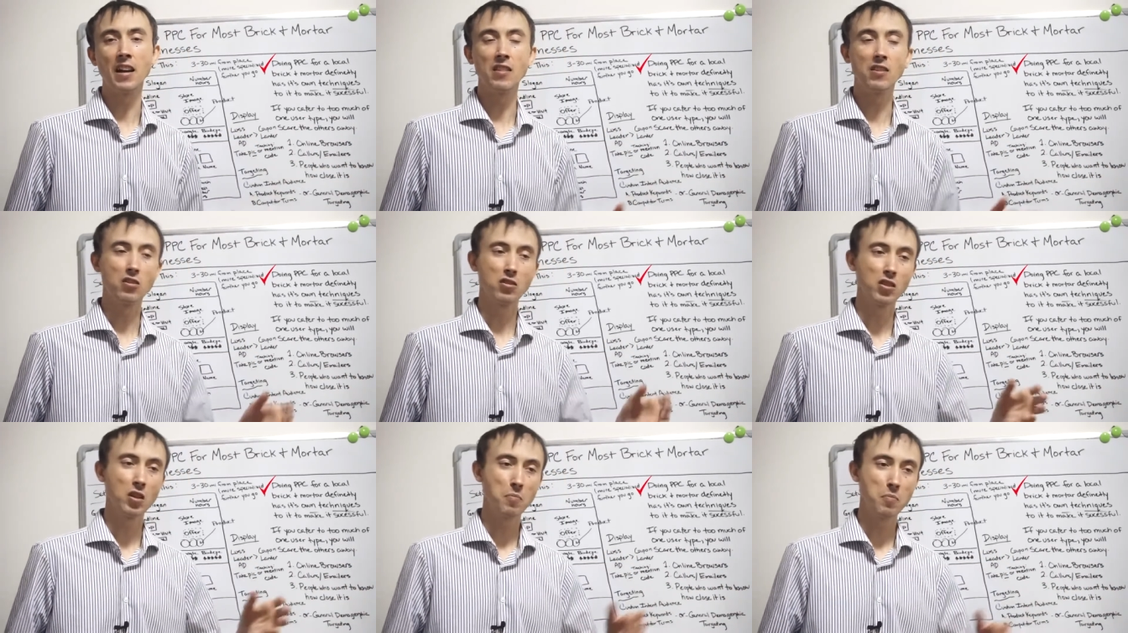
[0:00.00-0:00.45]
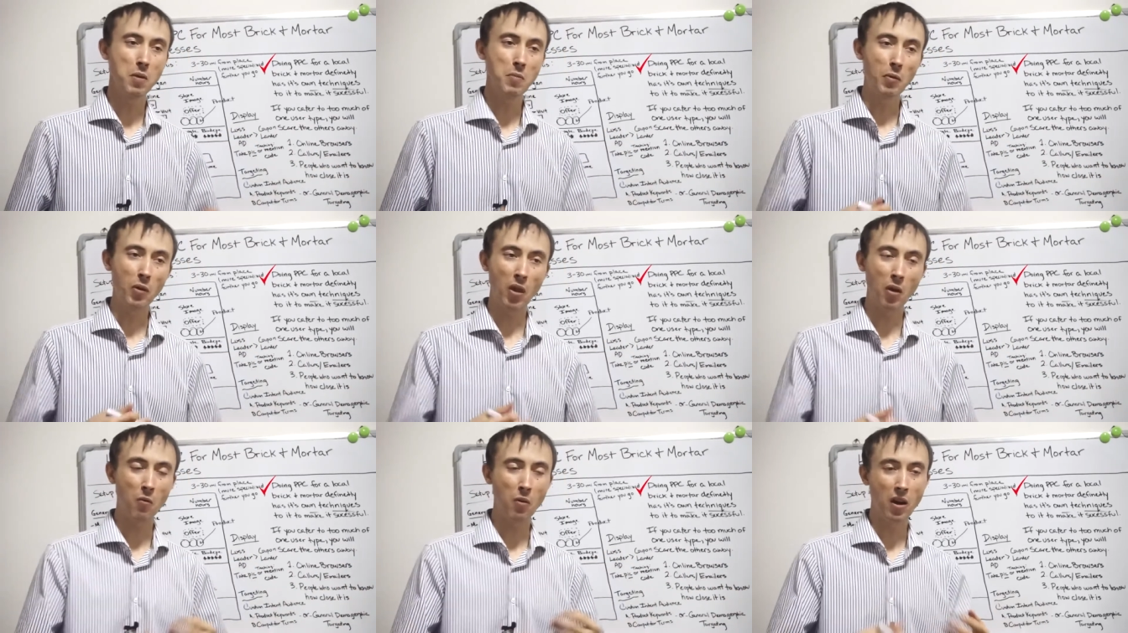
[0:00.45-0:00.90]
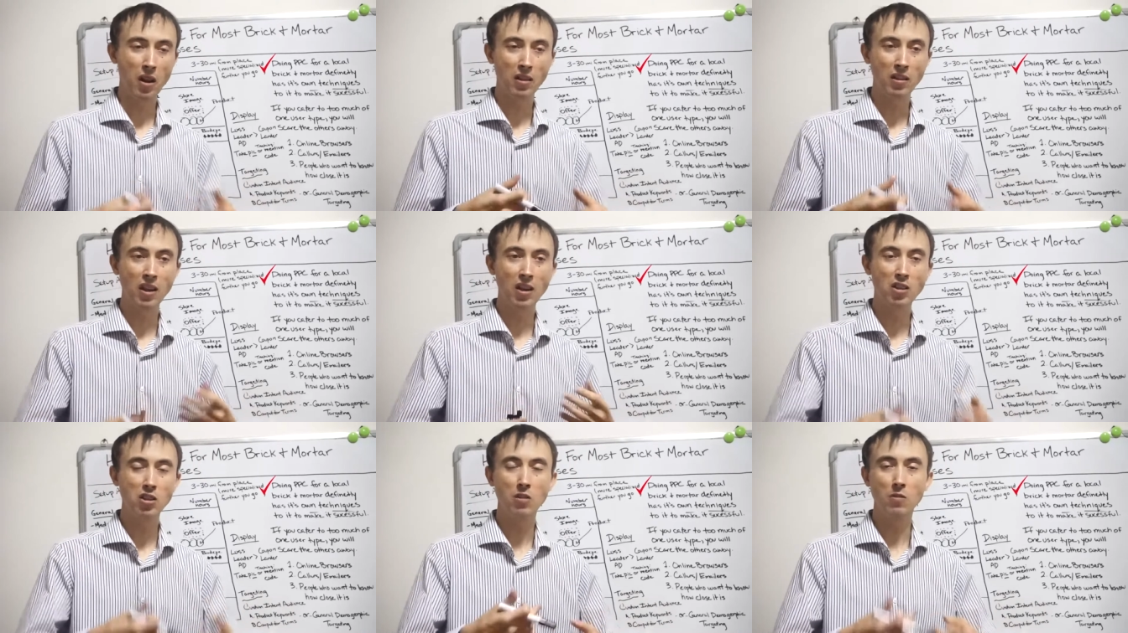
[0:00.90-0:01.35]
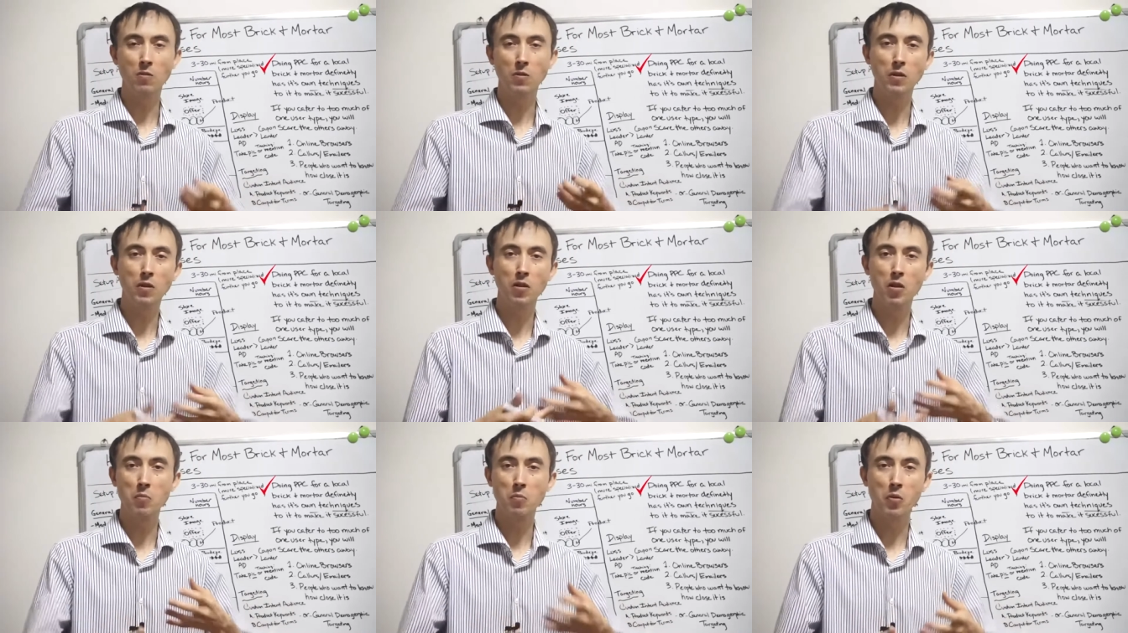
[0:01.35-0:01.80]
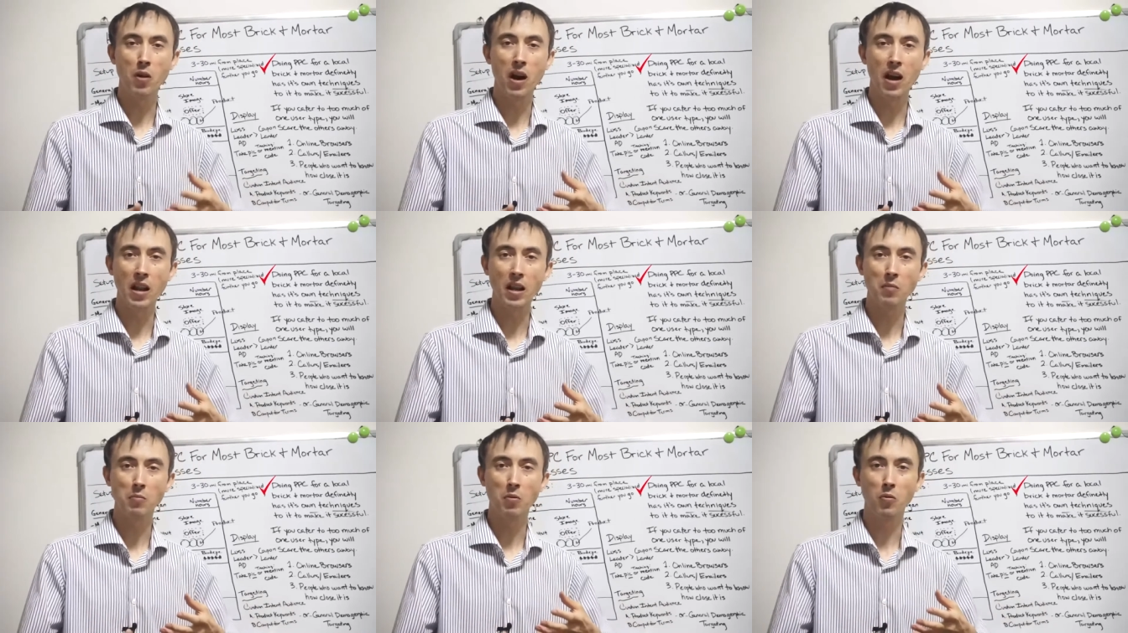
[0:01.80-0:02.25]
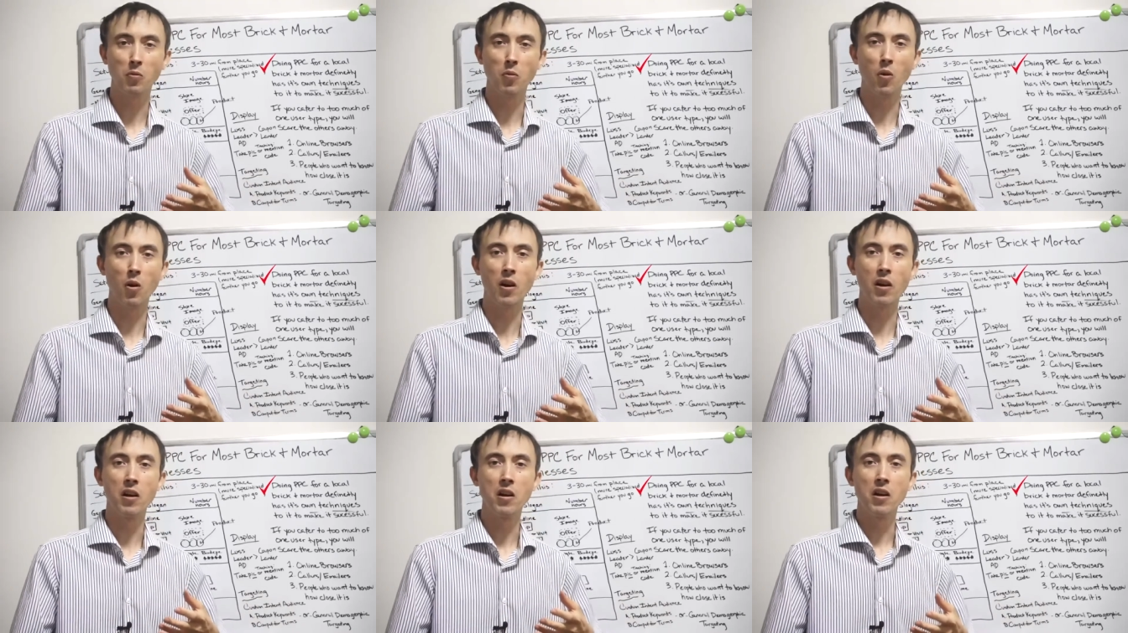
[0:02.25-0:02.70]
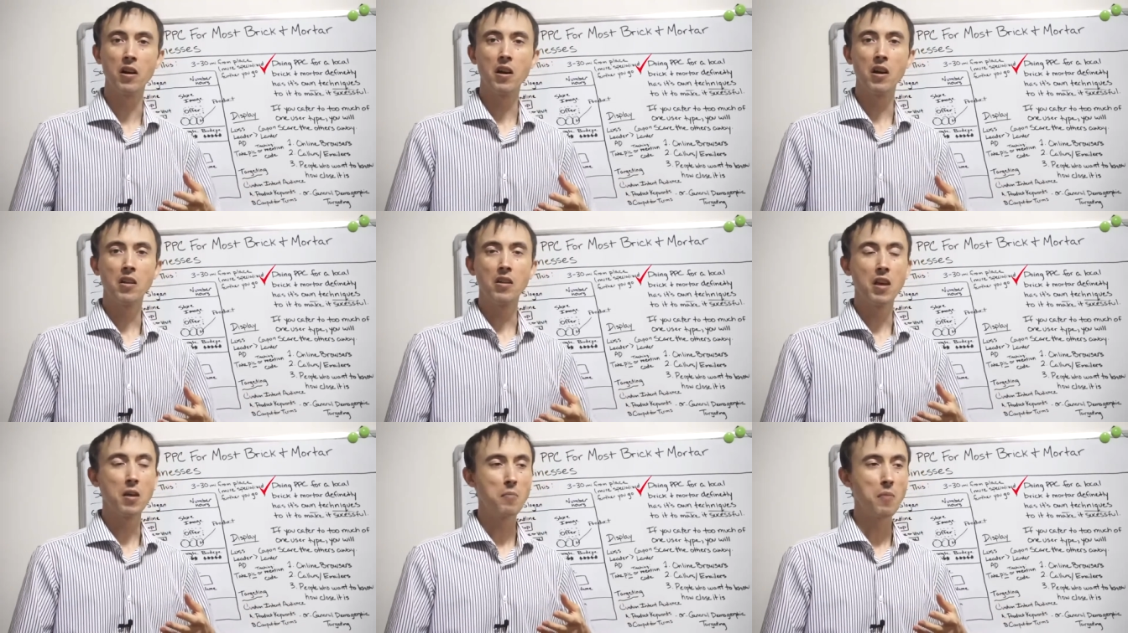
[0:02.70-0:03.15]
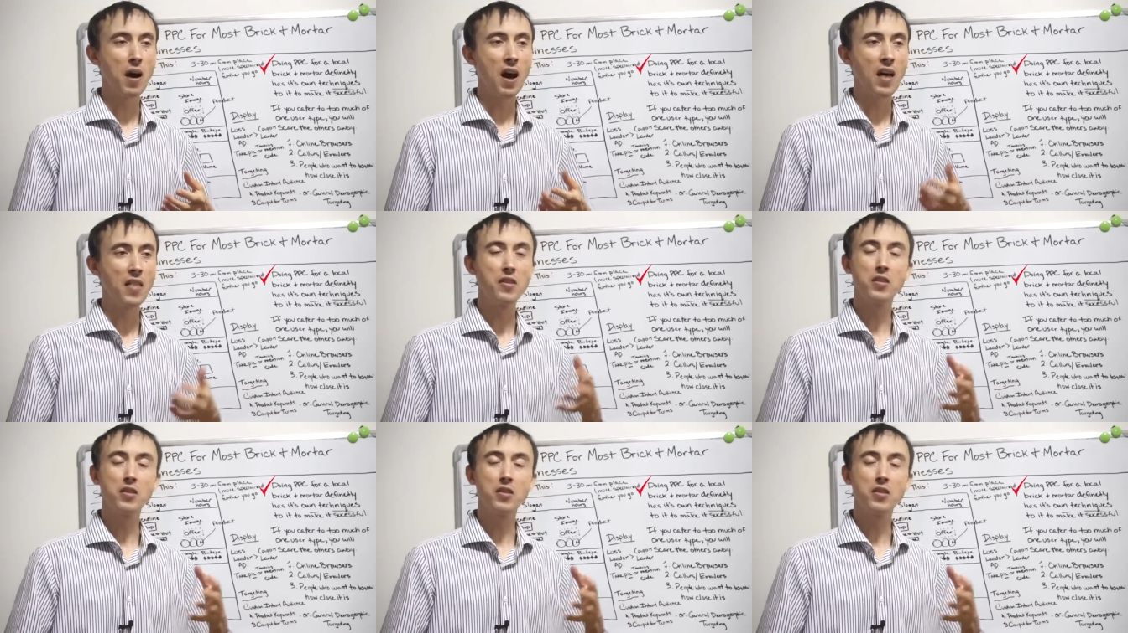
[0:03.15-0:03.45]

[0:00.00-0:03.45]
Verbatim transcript: And there's some people that want to touch and feel the product before they buy.